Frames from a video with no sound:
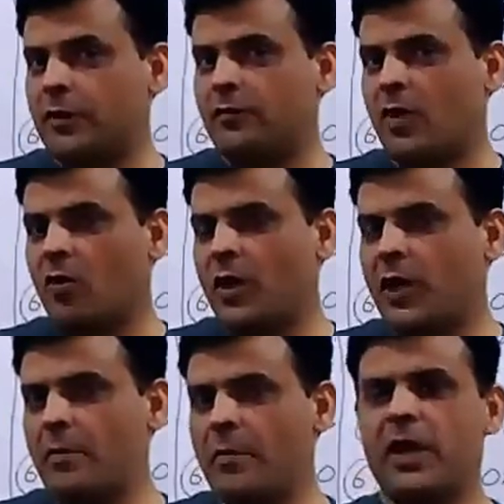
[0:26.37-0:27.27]

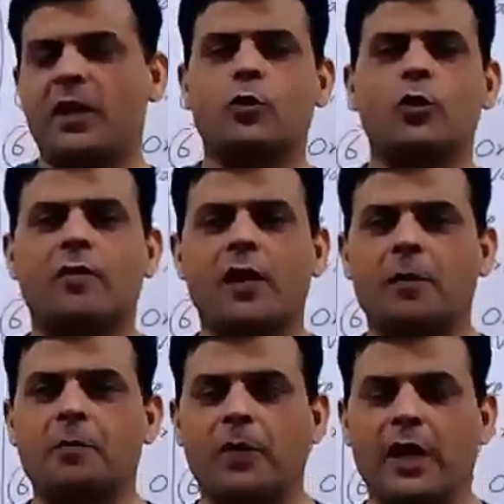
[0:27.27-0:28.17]
already made to
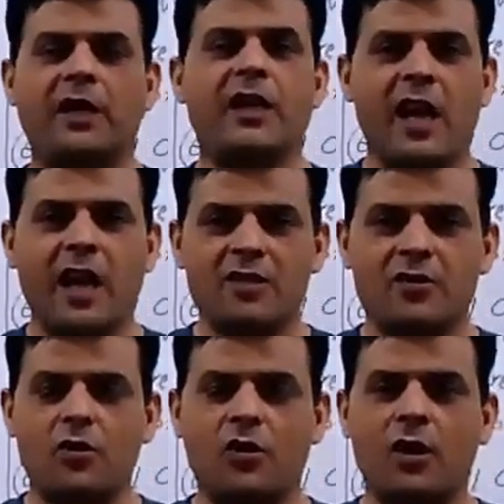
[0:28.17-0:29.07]
develop and enhance
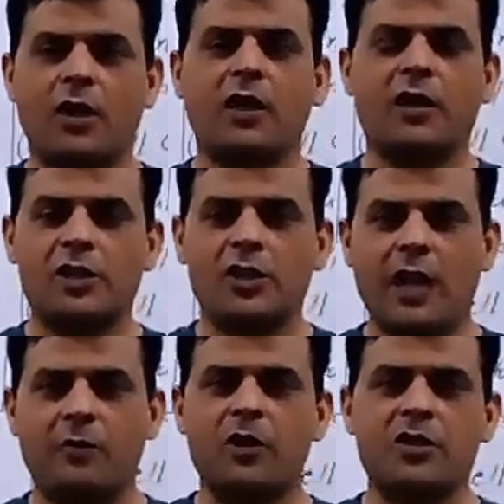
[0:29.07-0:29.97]
your English
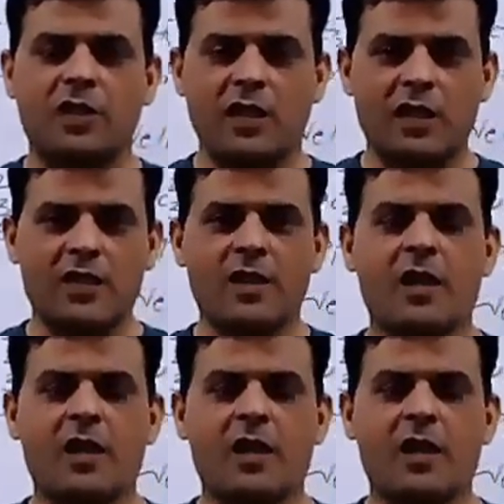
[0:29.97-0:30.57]
language skills